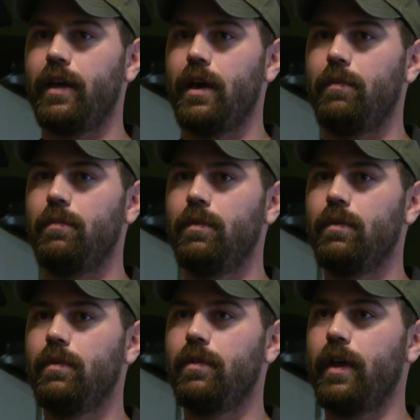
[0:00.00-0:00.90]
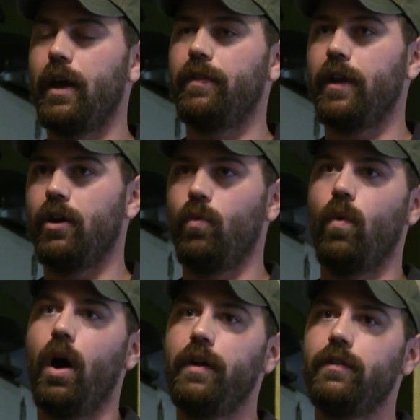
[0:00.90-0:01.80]
them that they don't
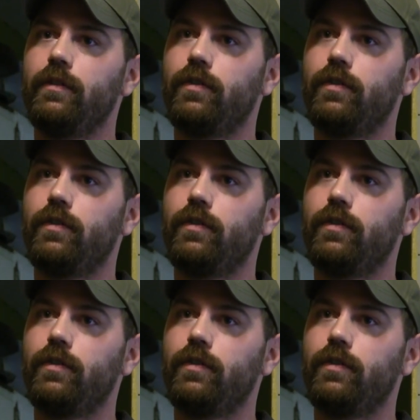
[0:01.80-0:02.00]
want.